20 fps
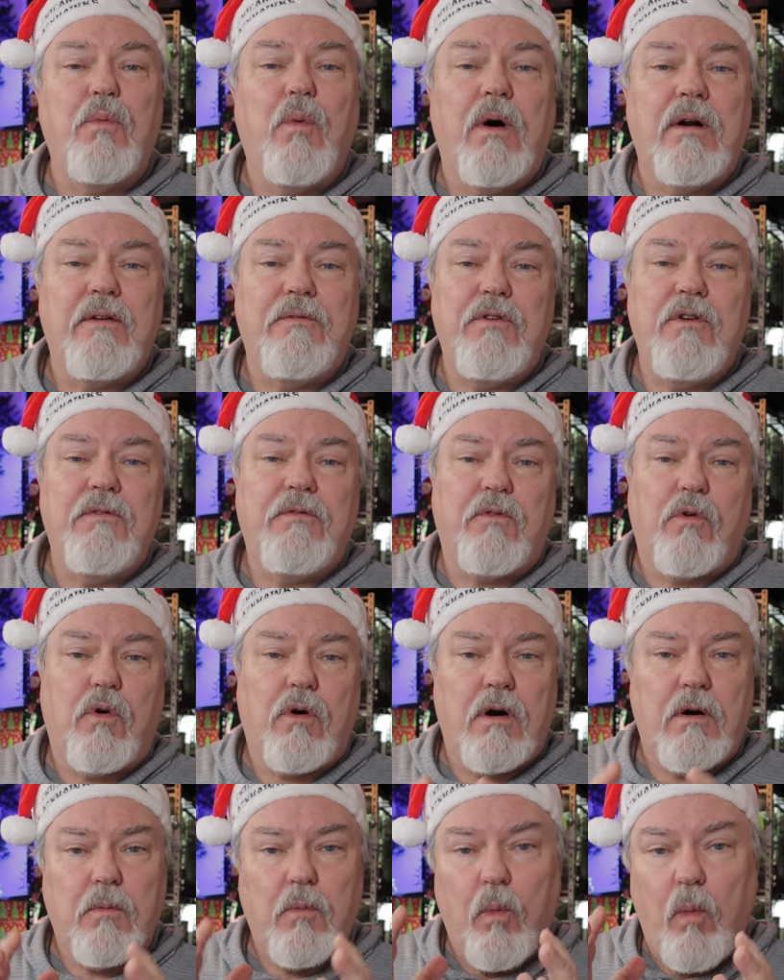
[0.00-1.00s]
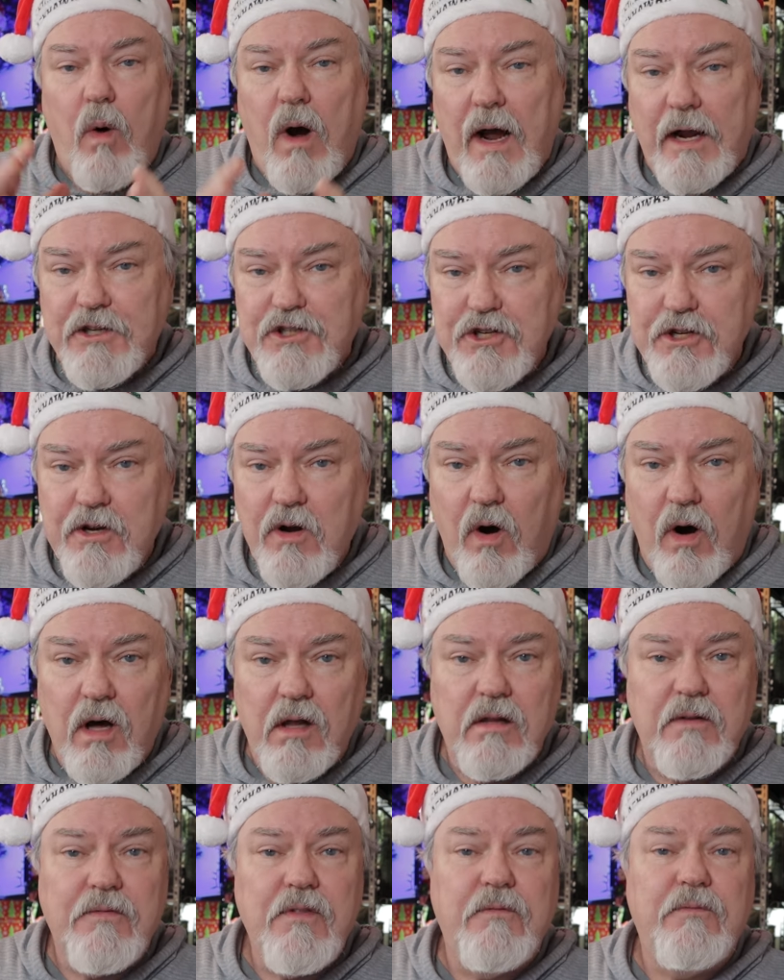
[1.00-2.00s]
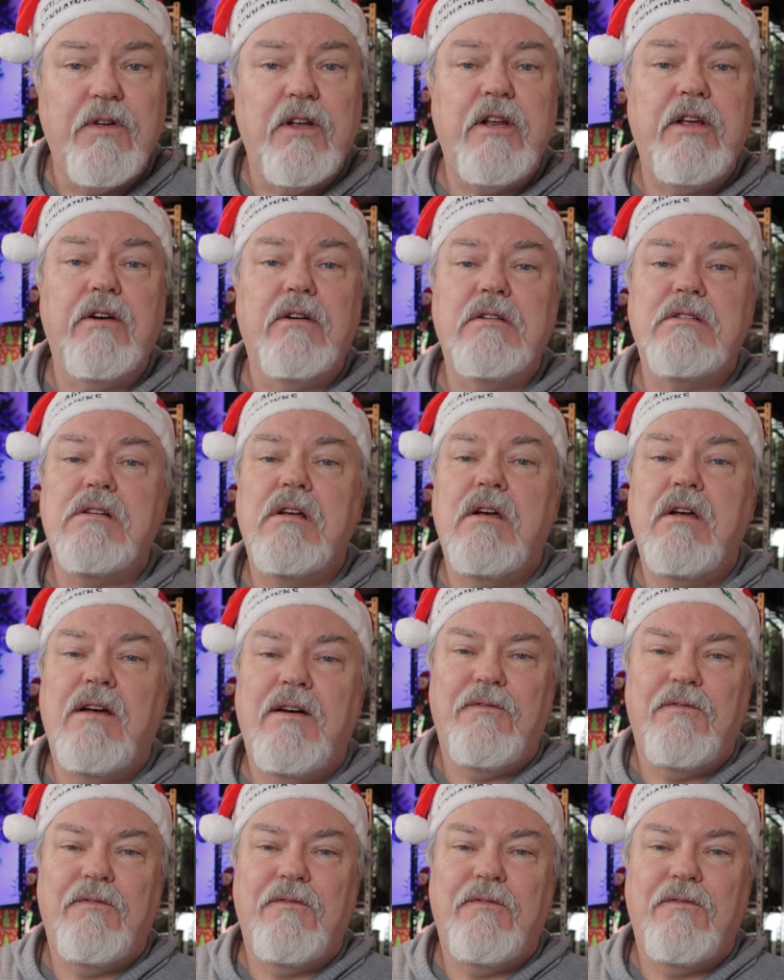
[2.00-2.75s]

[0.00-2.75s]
one of you for watching all of the videos,